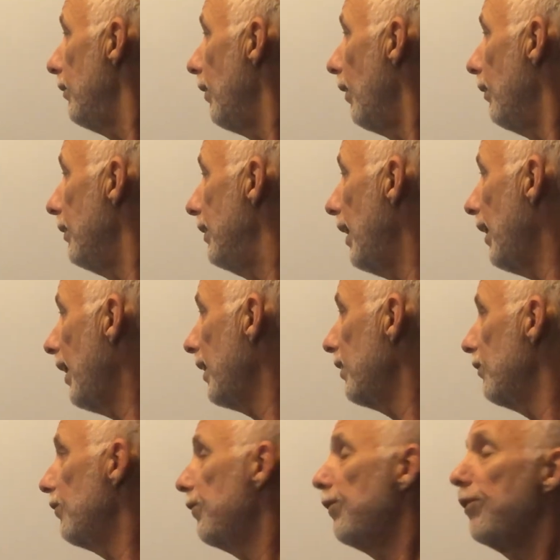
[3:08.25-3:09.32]
the
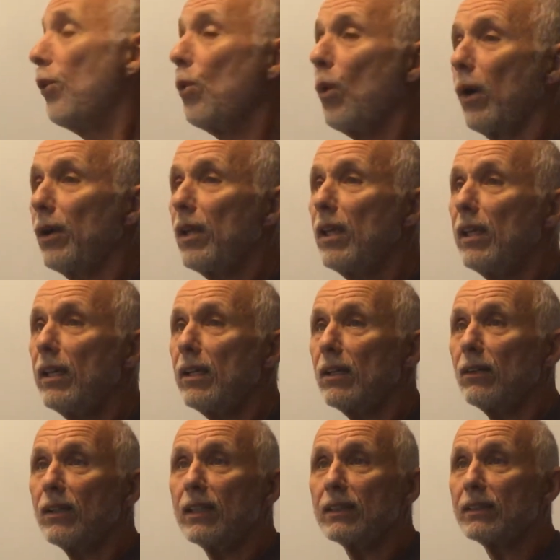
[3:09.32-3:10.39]
dotted 4
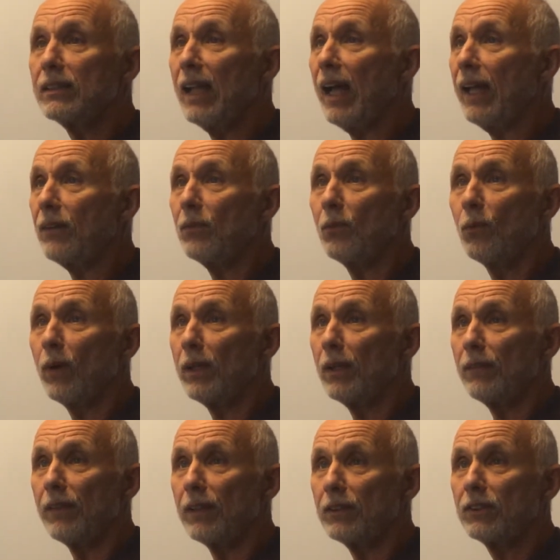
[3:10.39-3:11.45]
here is not one
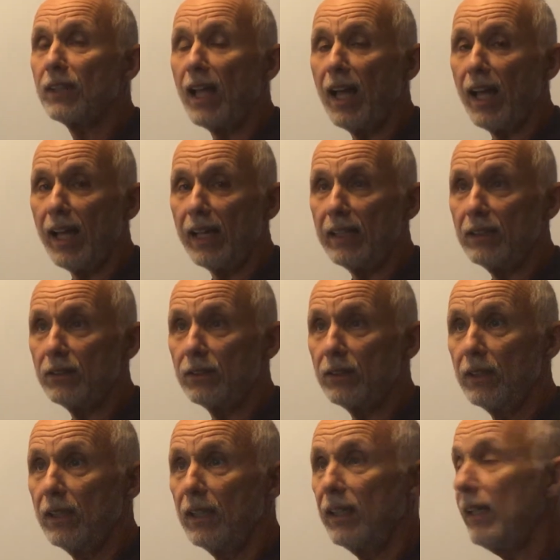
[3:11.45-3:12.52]
of the sides.
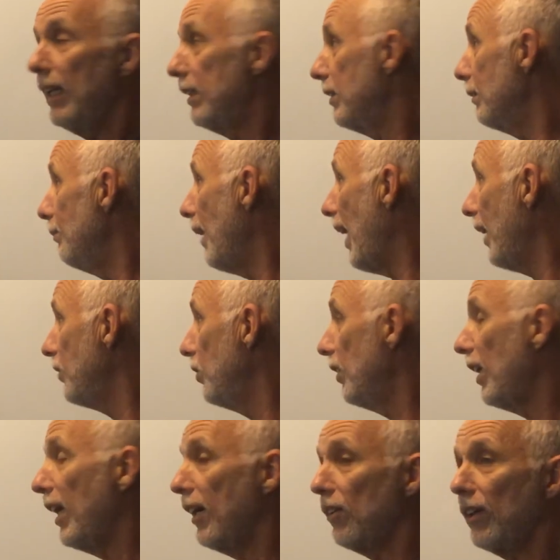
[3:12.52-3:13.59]
It's
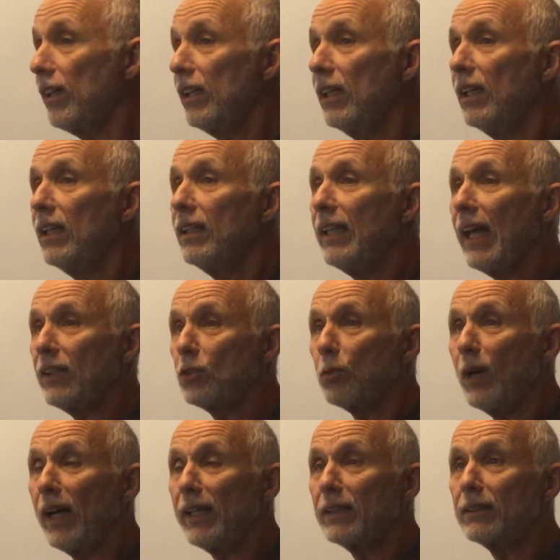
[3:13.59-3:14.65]
imaginary, that's
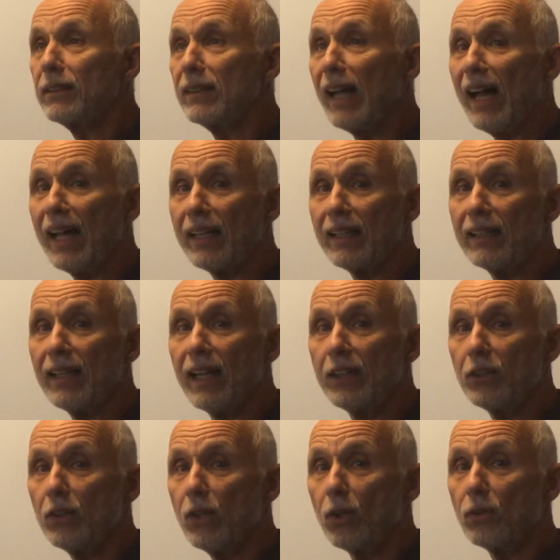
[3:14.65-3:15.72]
why it's dotted,
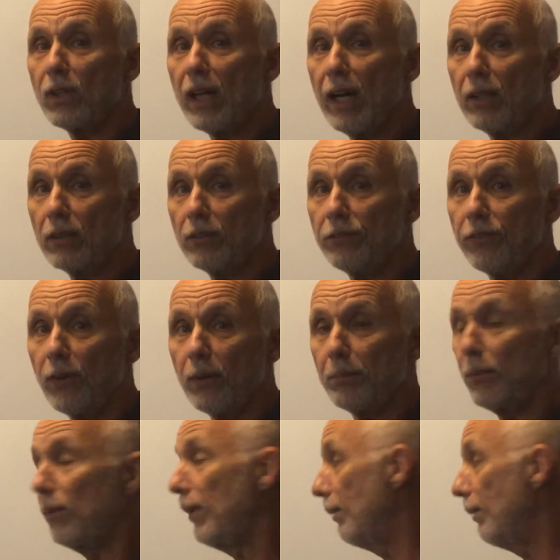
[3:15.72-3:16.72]
and you don't count it for a